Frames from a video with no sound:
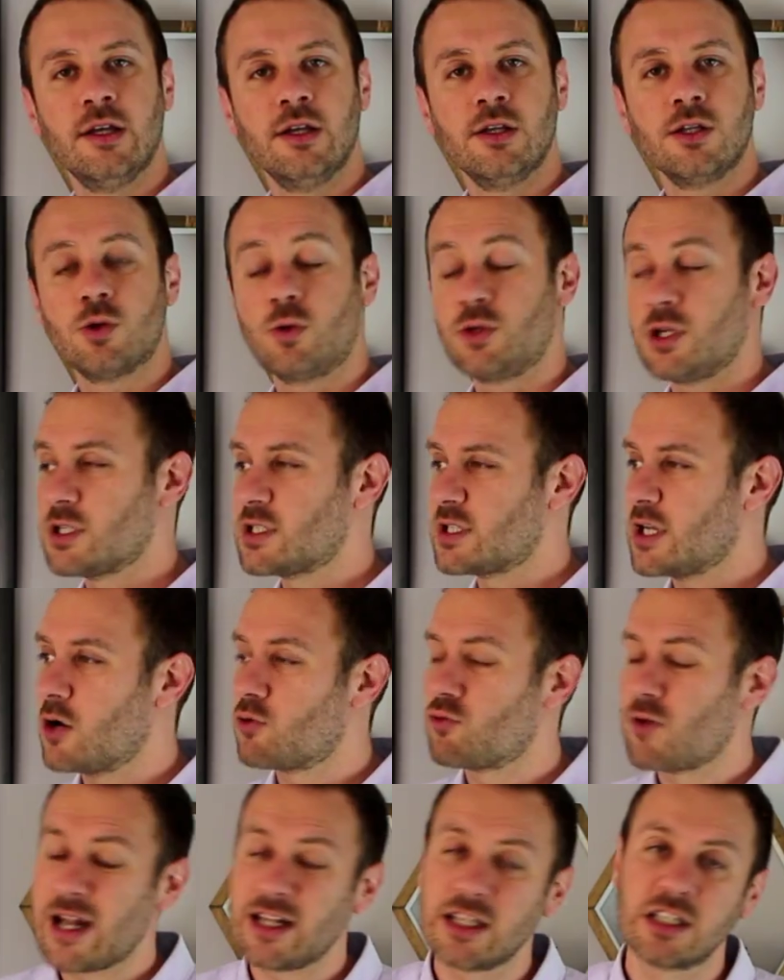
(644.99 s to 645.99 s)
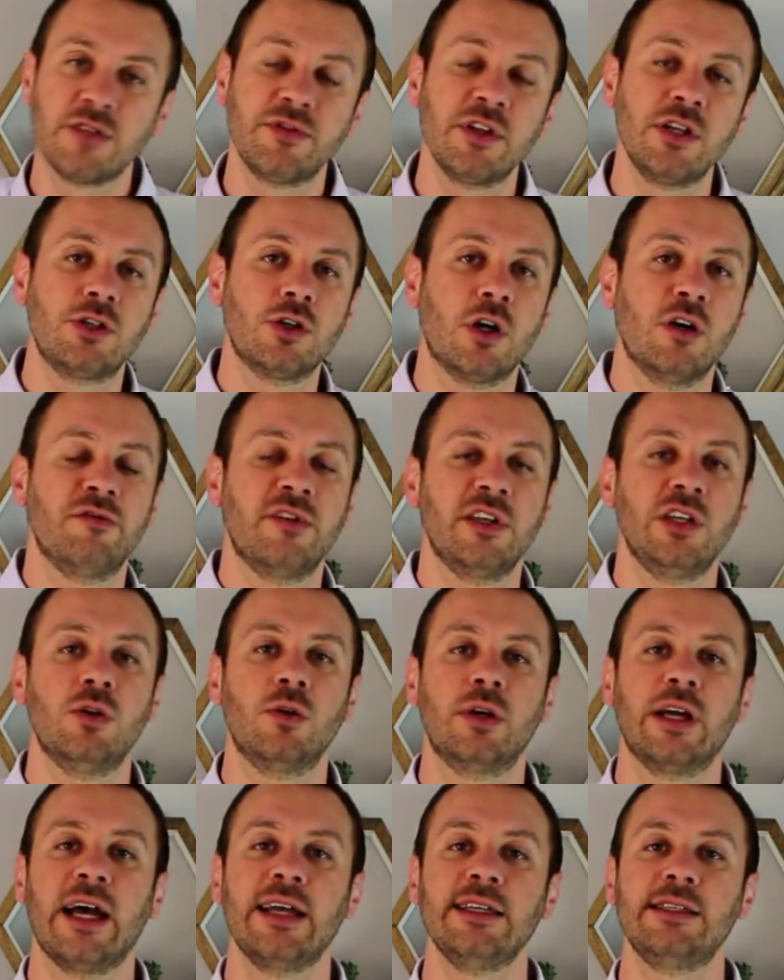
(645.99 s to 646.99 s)
So just a relatively short
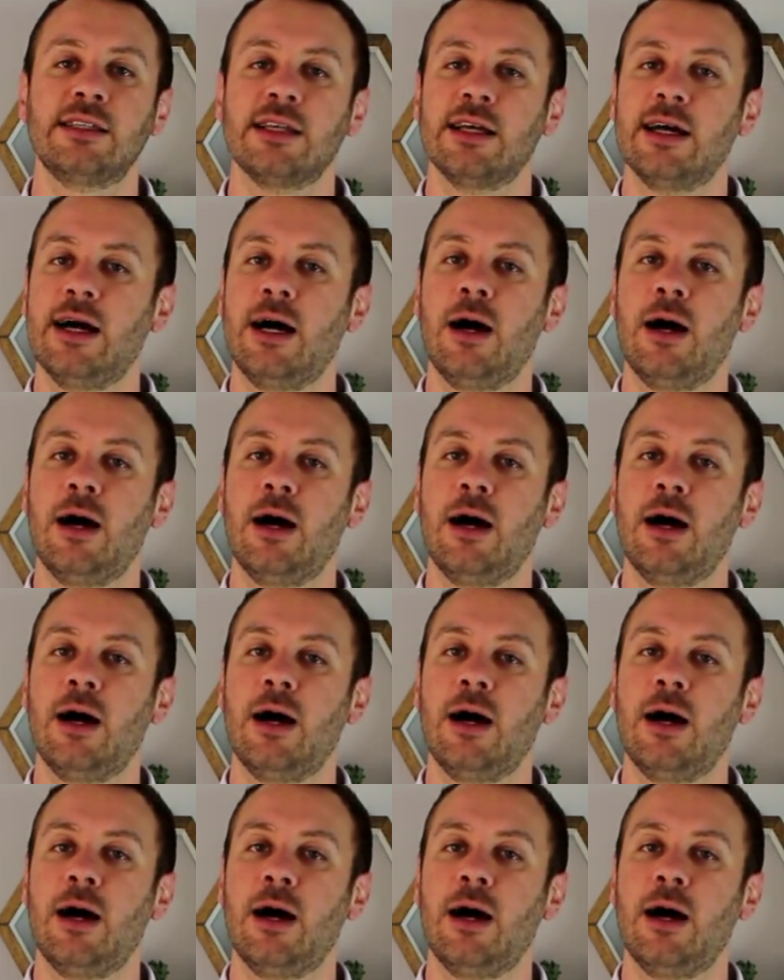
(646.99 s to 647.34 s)
video, guys.